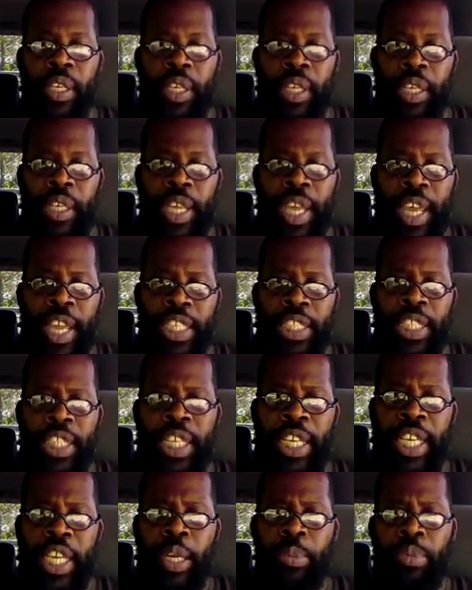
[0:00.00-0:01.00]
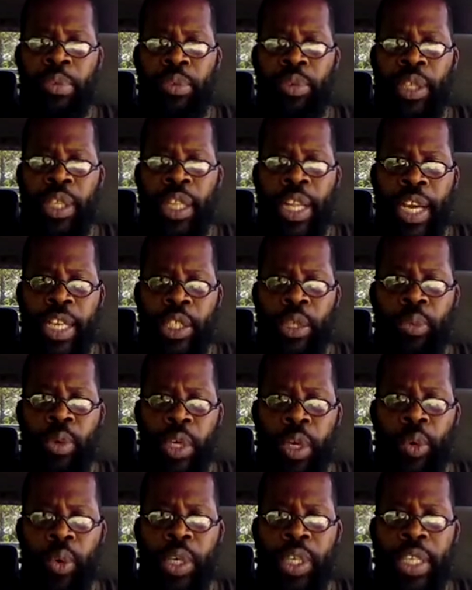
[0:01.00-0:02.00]
in the ancient Hebrew, the
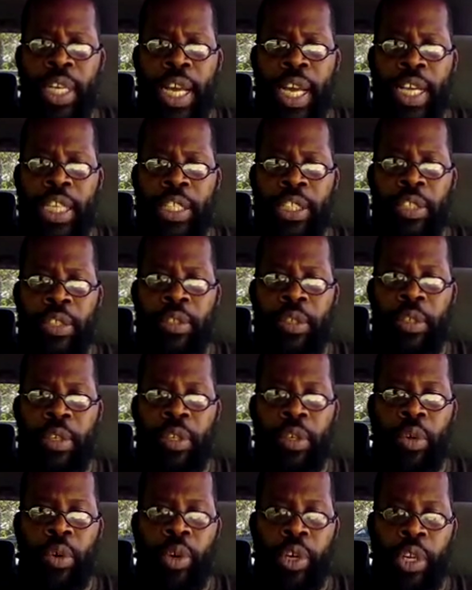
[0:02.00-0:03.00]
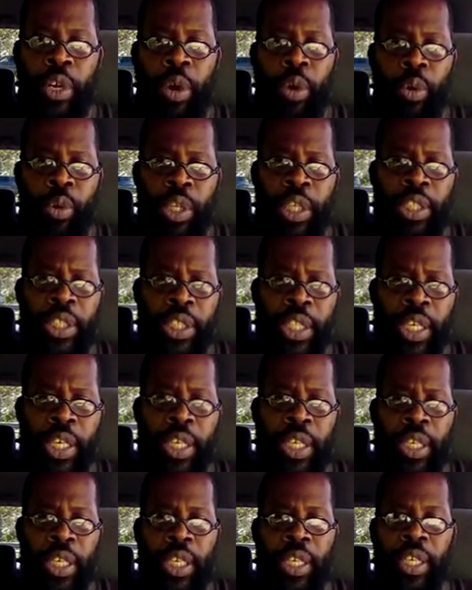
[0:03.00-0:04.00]
Lashon Kodesh, or the Holy
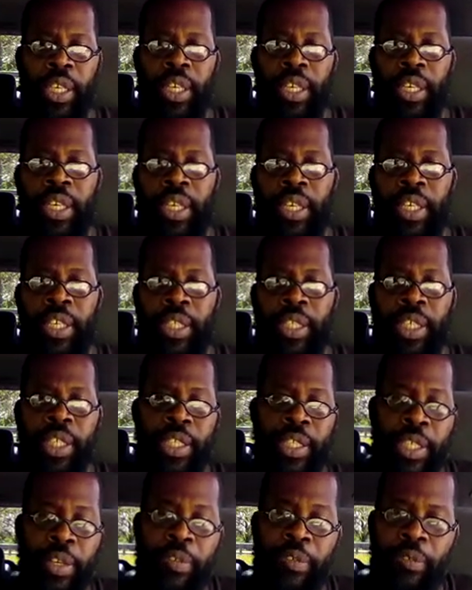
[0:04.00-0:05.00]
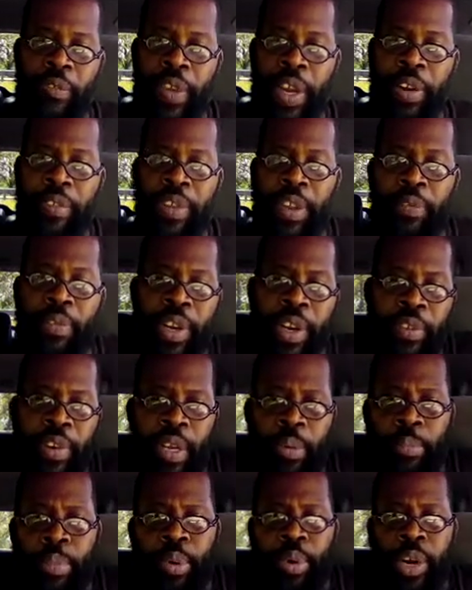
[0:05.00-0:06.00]
Tongue, is, is very,
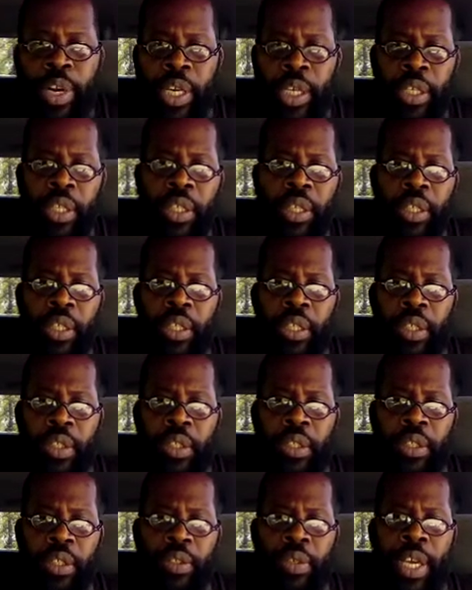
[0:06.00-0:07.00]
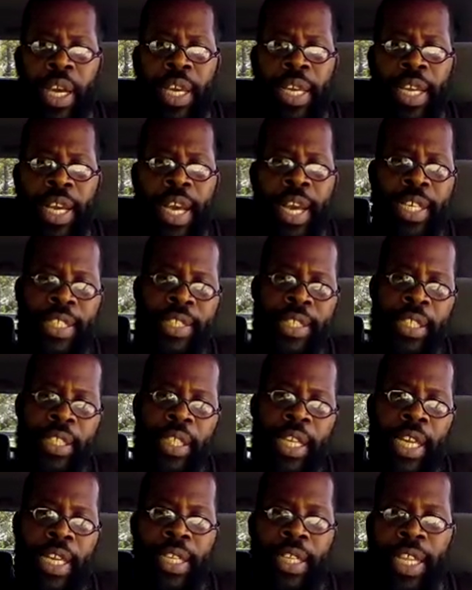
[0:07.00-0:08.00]
very important. You got guys
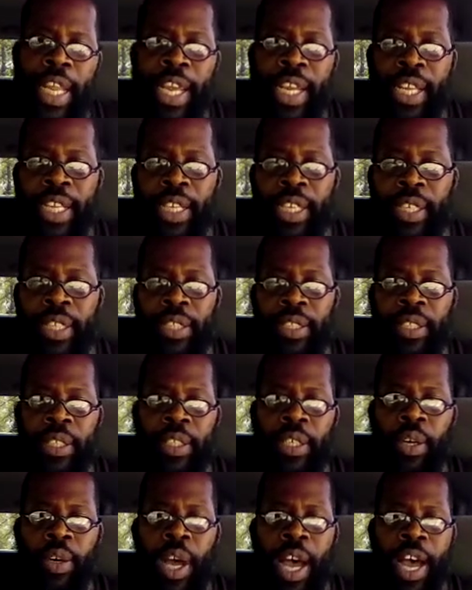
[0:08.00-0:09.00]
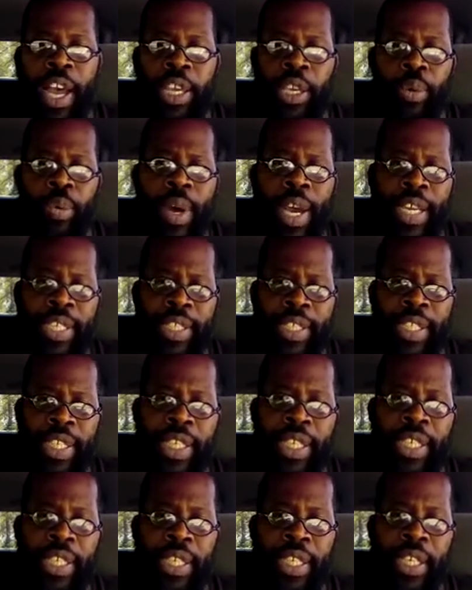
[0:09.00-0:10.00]
like Nate, you know,
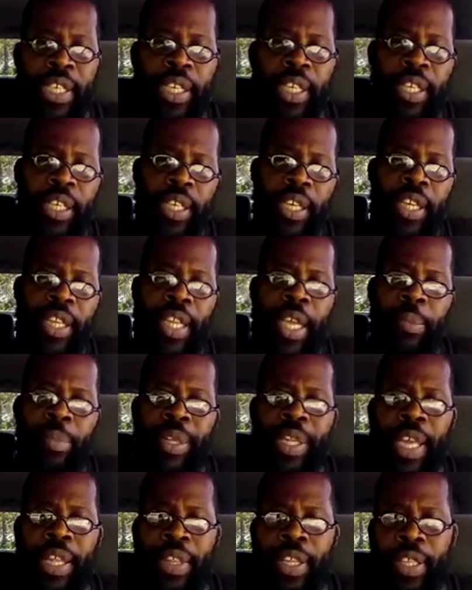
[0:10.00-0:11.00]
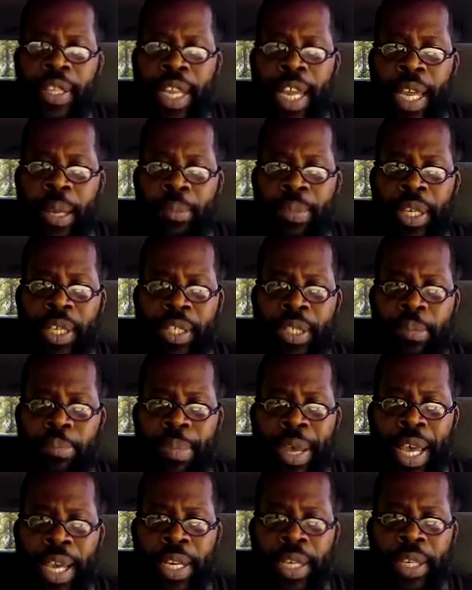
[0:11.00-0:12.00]
IUIC, claiming that the name doesn't
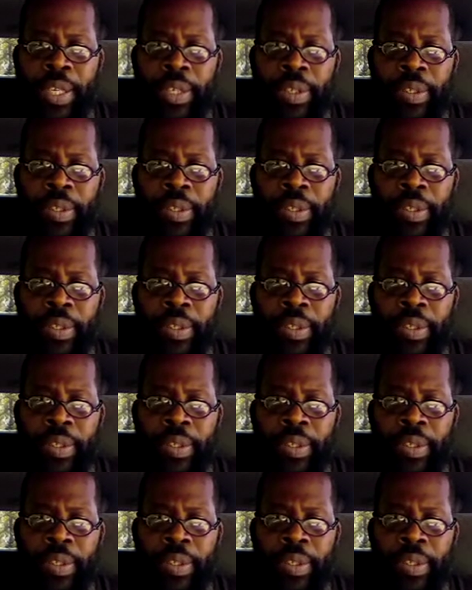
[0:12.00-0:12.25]
matter.